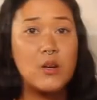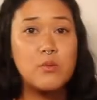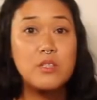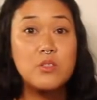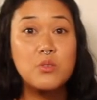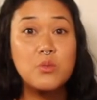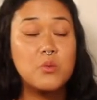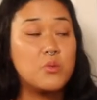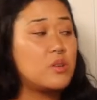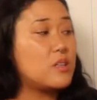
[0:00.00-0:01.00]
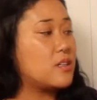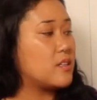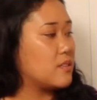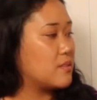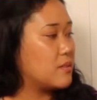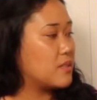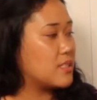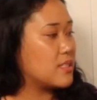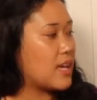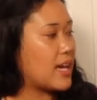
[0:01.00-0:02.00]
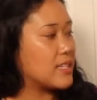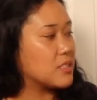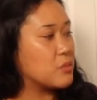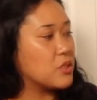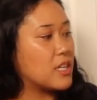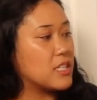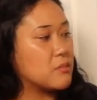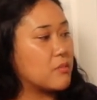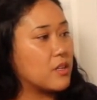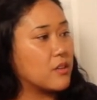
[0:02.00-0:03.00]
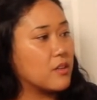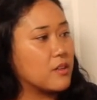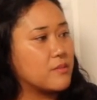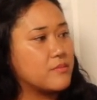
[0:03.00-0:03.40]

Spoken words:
was school? Asked Miu Lan's mother.